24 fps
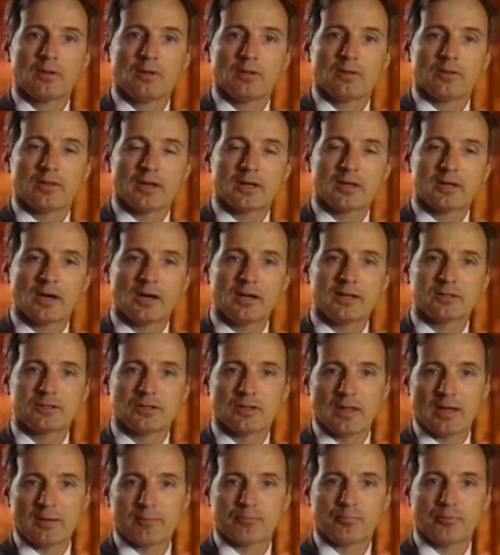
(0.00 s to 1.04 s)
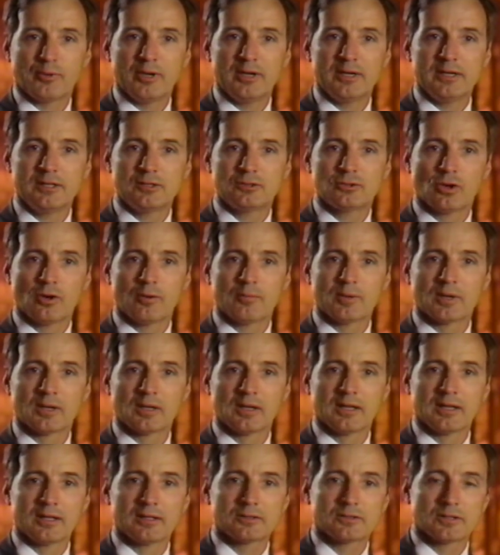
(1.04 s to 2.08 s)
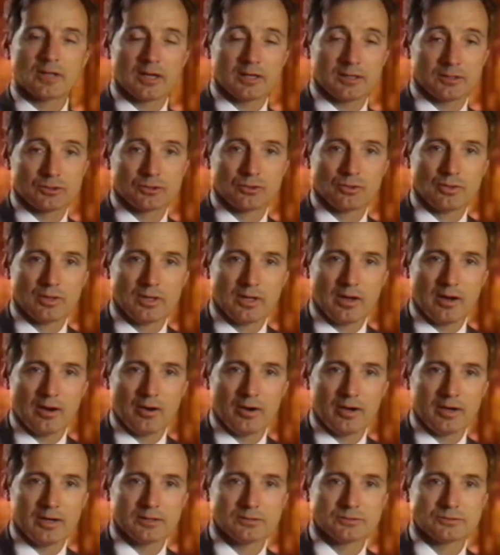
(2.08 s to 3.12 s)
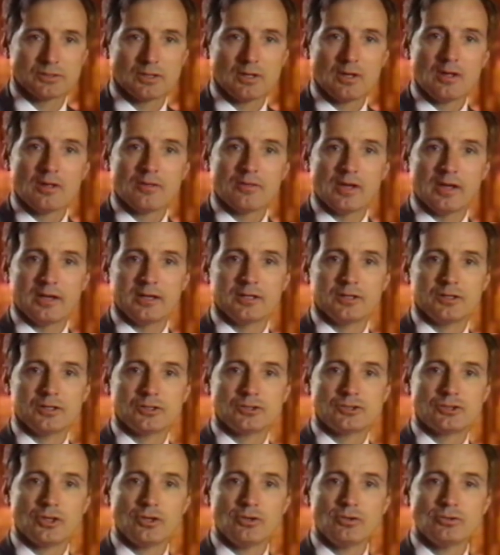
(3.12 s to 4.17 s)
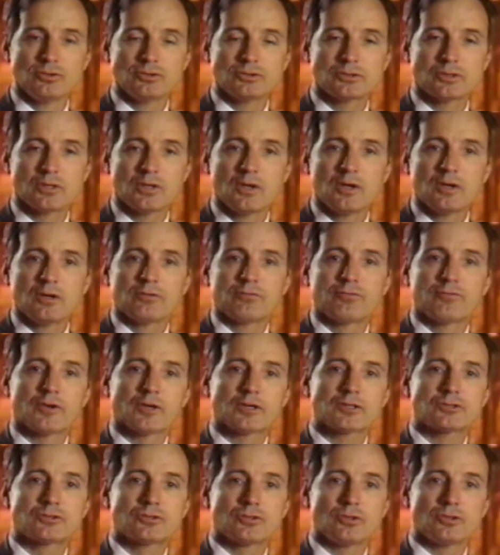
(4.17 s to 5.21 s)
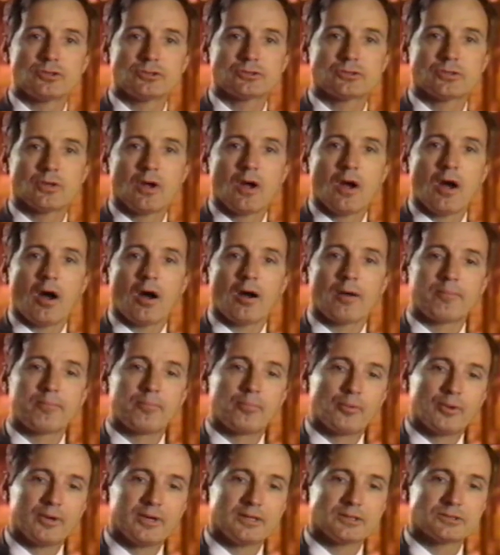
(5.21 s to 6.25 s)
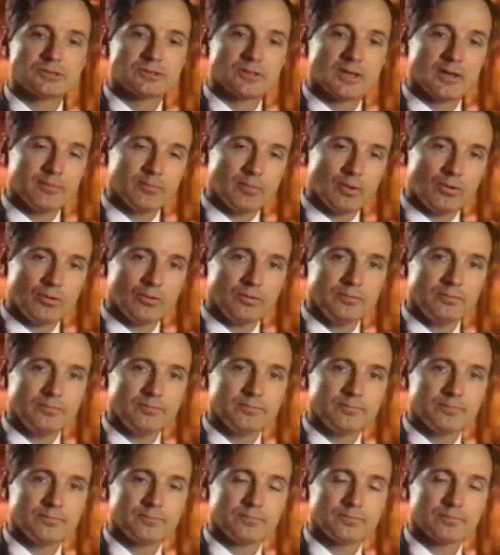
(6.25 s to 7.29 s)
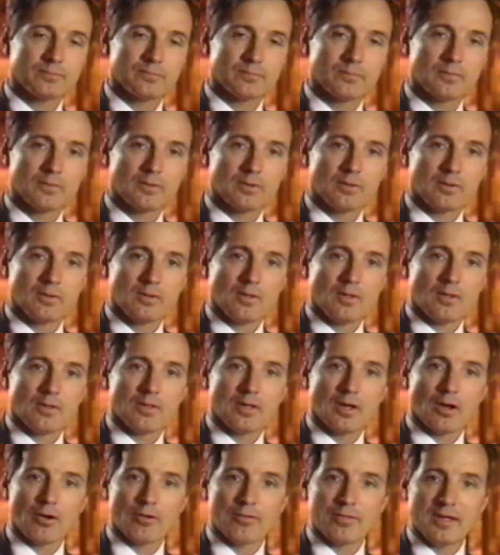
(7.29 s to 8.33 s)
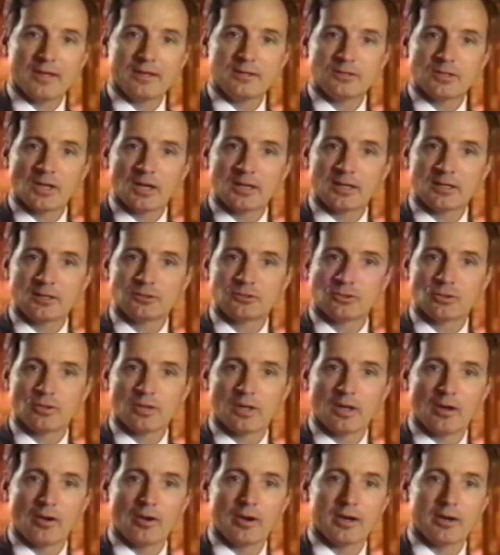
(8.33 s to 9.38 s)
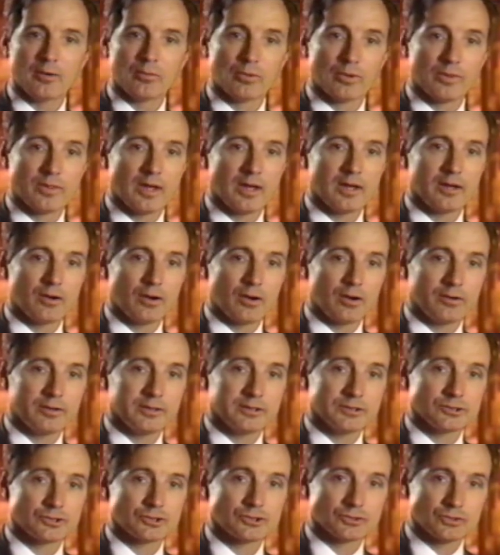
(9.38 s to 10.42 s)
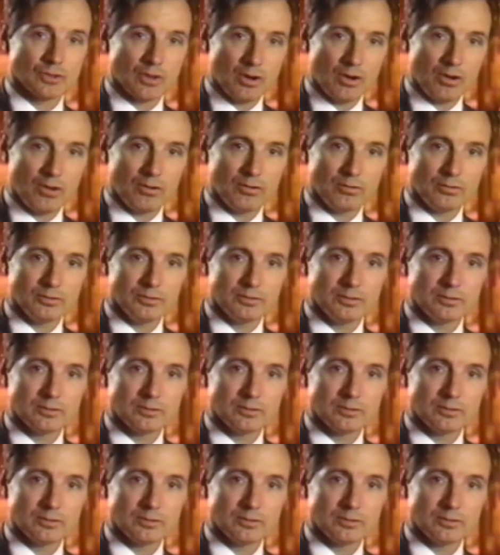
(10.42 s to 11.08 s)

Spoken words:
They cut it to that predetermined length, take it to the areas that it is used. Fixtures are pre-assembled. They are then taken to the area where they are installed.